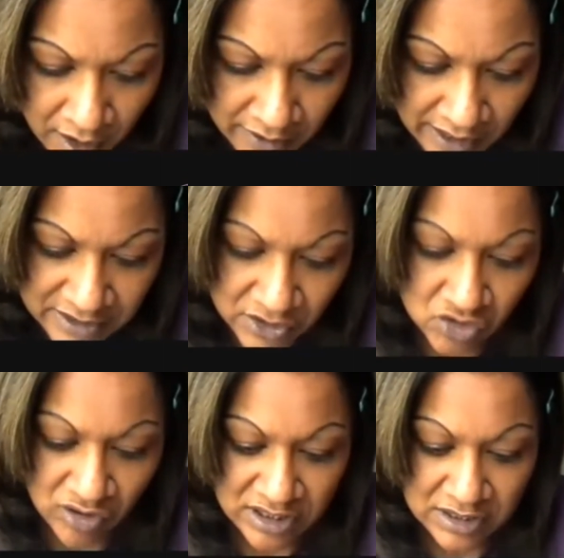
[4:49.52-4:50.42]
Okay, so
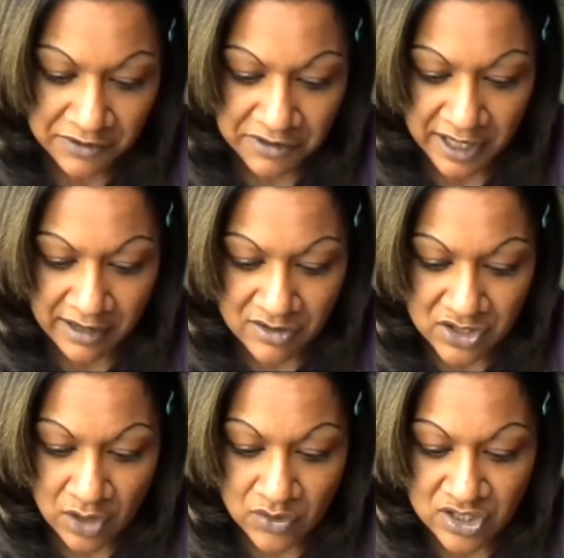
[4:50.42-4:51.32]
stratospheric
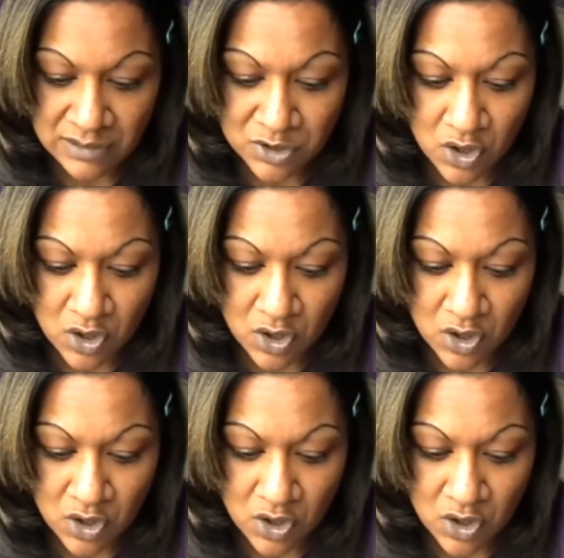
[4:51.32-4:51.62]
aerosols seem